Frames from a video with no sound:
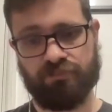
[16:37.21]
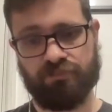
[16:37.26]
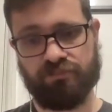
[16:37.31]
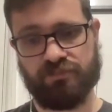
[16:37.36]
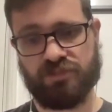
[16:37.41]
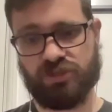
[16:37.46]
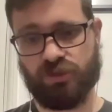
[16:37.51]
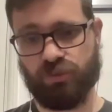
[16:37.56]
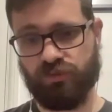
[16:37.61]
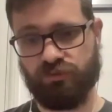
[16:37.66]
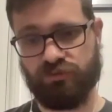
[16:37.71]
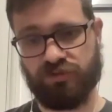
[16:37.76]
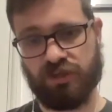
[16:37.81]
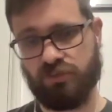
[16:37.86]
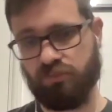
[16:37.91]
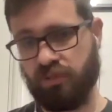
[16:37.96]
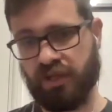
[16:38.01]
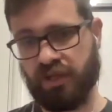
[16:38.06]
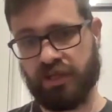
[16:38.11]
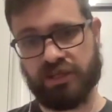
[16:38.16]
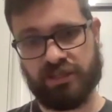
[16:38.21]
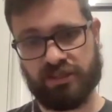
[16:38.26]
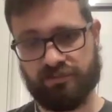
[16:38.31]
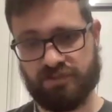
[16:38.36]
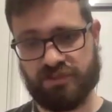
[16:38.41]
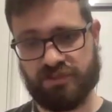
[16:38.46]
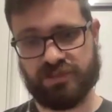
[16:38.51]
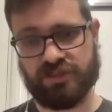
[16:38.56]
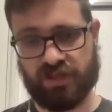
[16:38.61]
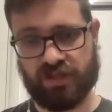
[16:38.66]
So we've done plenty of
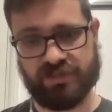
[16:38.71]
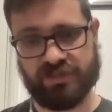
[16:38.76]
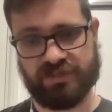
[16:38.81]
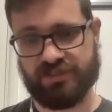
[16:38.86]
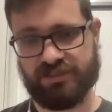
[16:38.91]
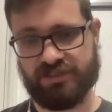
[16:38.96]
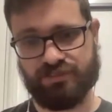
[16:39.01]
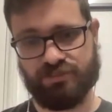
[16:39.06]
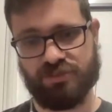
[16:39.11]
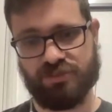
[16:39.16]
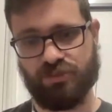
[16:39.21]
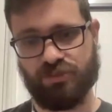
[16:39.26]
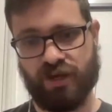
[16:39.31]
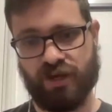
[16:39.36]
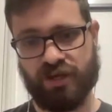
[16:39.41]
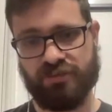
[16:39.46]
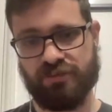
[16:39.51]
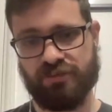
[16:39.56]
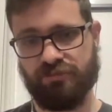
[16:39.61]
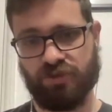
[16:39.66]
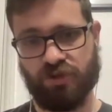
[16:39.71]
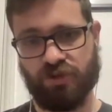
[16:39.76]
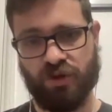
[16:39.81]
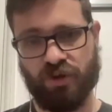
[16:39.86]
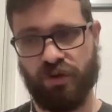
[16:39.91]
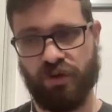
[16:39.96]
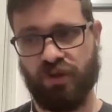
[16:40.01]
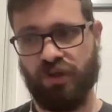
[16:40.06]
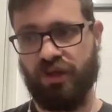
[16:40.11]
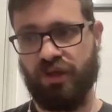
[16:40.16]
design systems where you've got